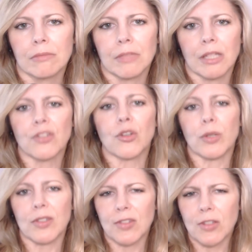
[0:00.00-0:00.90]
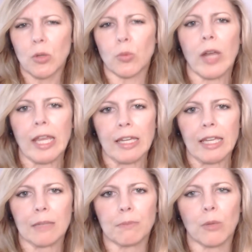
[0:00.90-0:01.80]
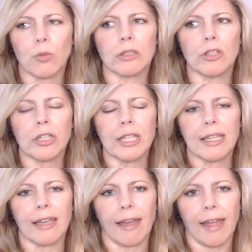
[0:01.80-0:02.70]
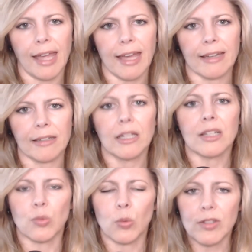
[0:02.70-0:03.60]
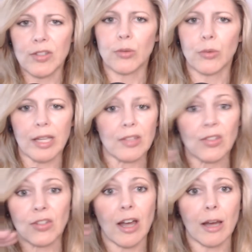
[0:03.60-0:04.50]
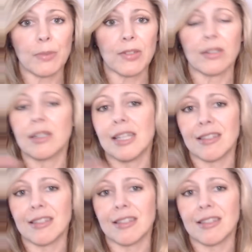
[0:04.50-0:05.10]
So it's still raining, but we're looking ahead because once the rain stops, it's